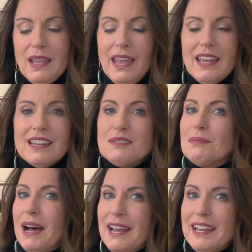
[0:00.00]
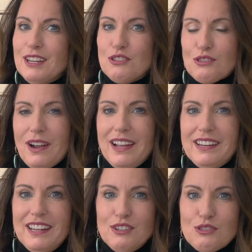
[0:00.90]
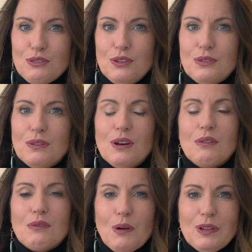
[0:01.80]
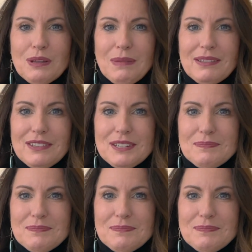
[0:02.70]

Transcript: and my tried and true rolling method.